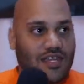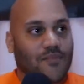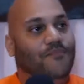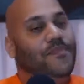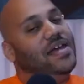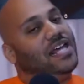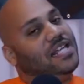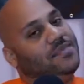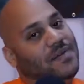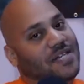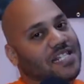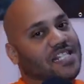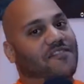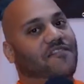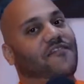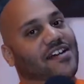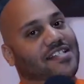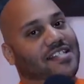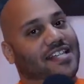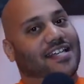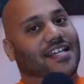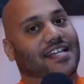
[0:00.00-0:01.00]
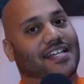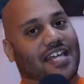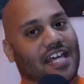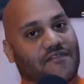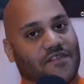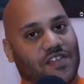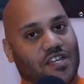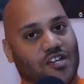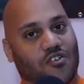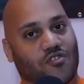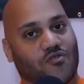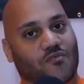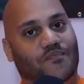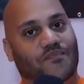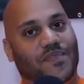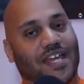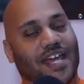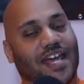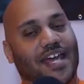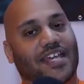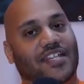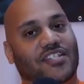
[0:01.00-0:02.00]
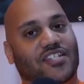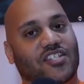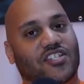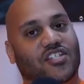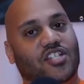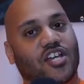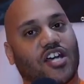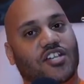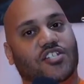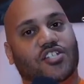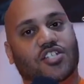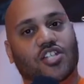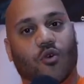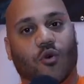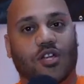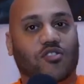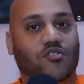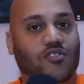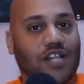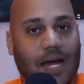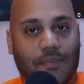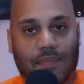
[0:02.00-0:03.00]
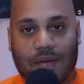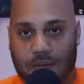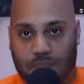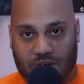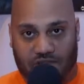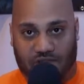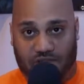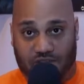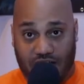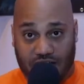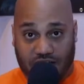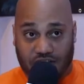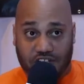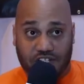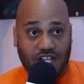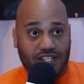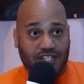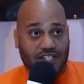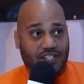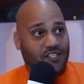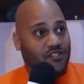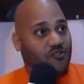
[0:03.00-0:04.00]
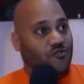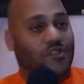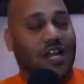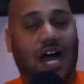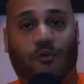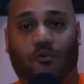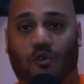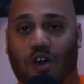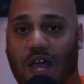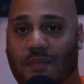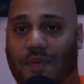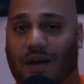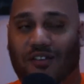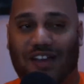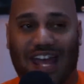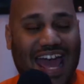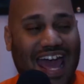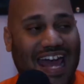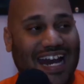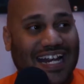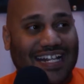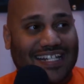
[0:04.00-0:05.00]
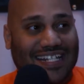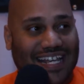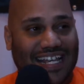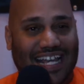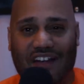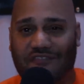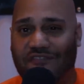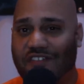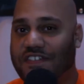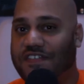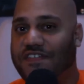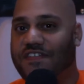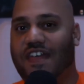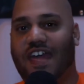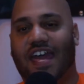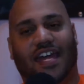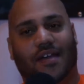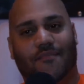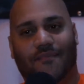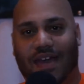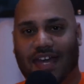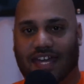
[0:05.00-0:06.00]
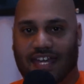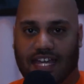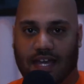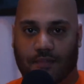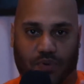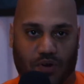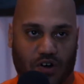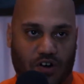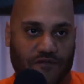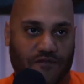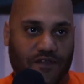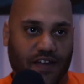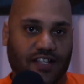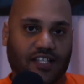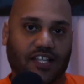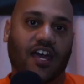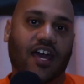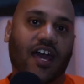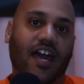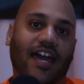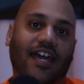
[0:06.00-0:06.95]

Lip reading: Biggest piece of advice I can give you is just do it. Do not be a perfectionist. Do not worry about editing everything and making it perfect.